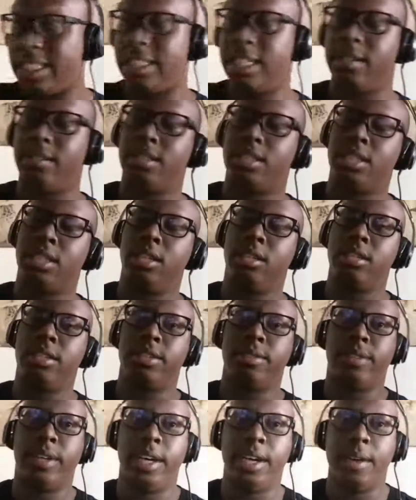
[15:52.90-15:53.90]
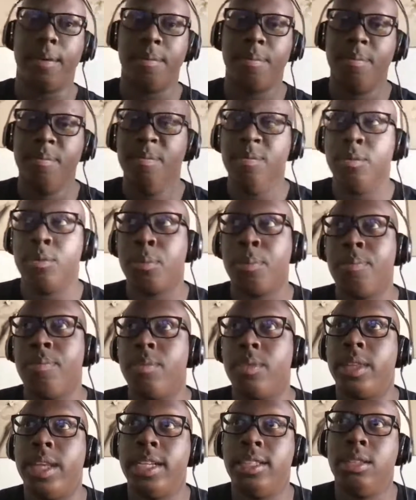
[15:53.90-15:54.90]
Darren Till in this fight
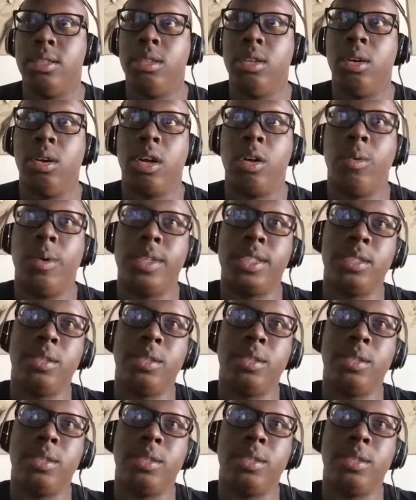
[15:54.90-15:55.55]
that you go and question.